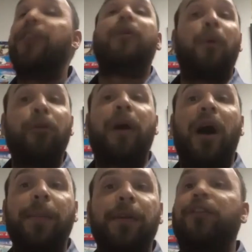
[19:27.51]
It's their most
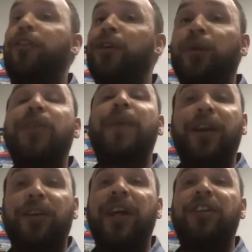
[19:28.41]
popular. So you really
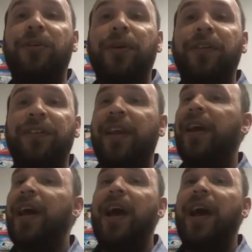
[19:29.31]
made a great choice.